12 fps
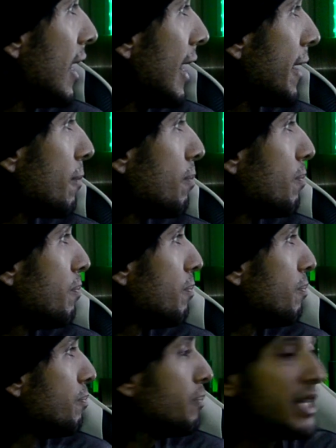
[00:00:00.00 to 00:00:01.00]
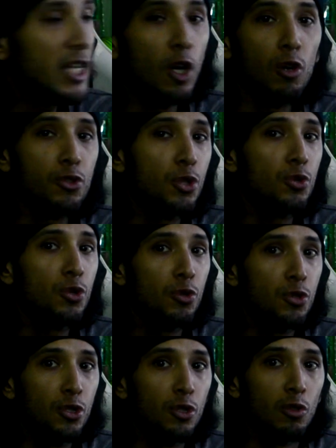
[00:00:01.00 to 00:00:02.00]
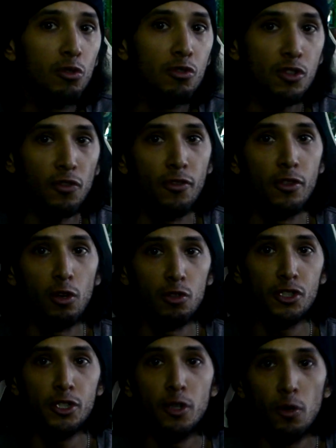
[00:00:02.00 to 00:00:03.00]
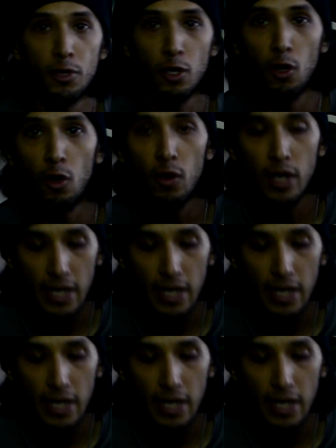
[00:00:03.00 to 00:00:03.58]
and a PO222. So for those of you who don't know,